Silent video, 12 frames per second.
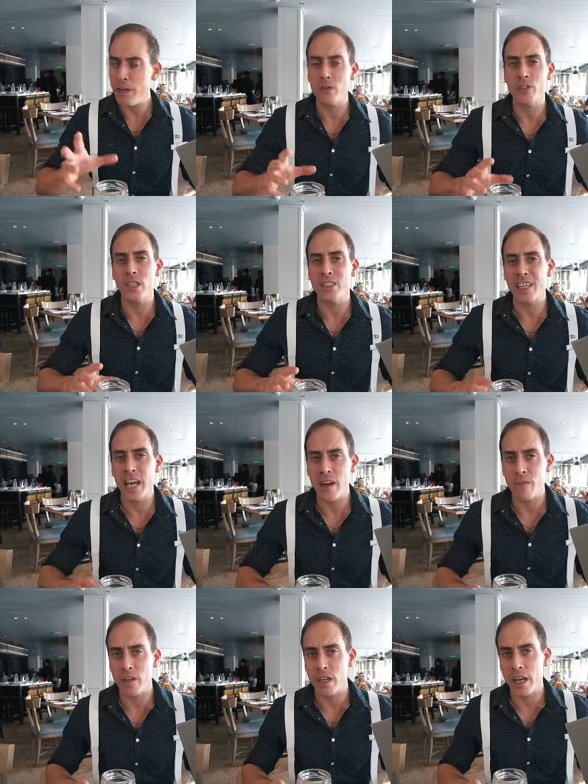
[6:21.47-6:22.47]
Menu changes
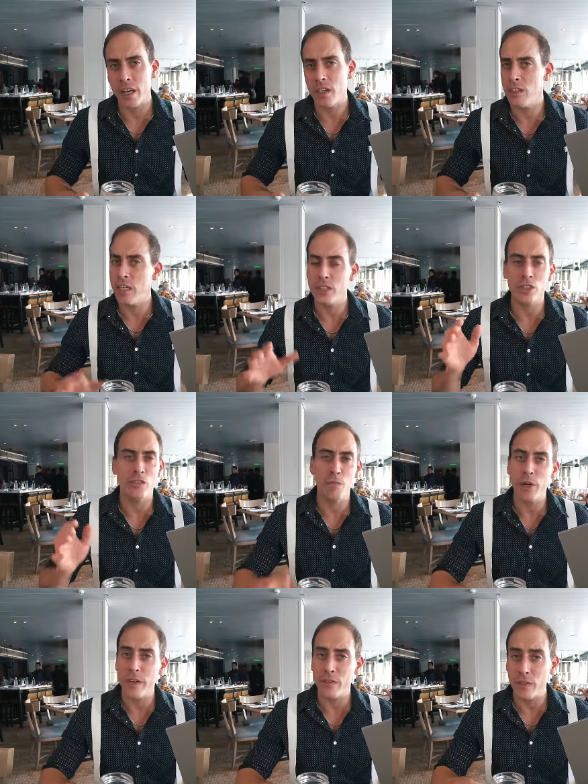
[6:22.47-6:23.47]
every day. They
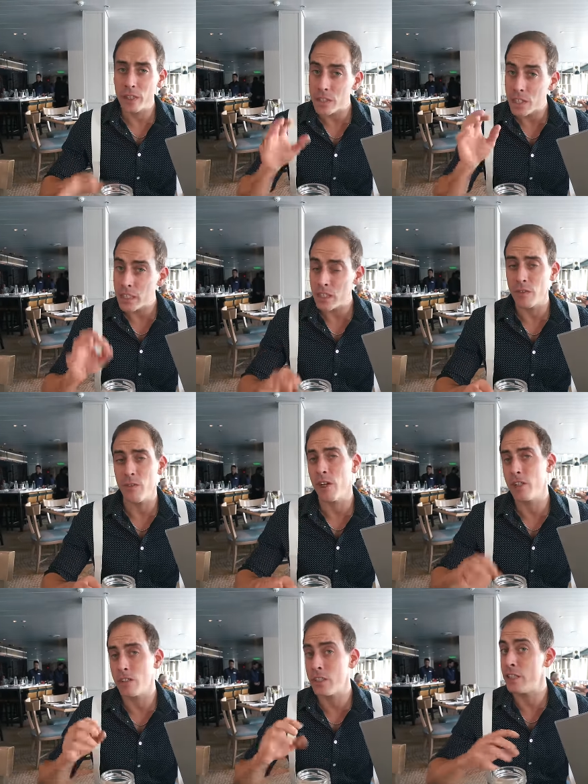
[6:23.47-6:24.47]
serve breakfast, they serve
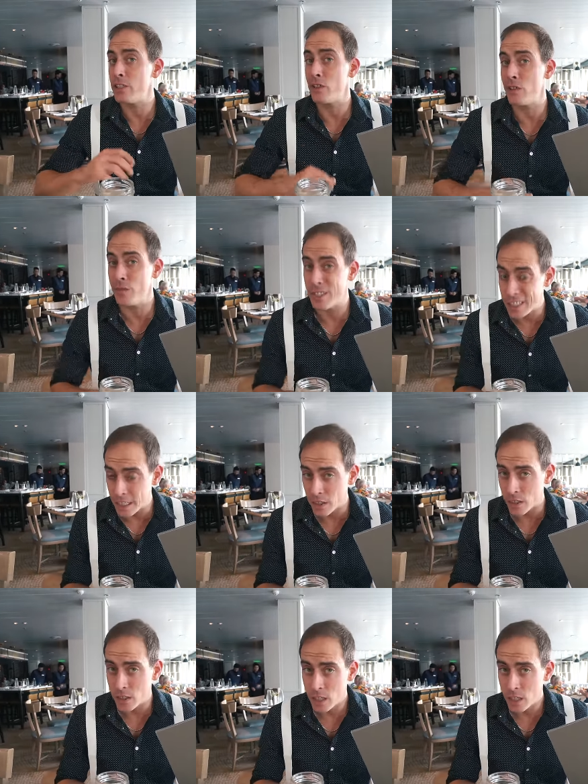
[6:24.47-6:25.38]
lunch, they serve dinner.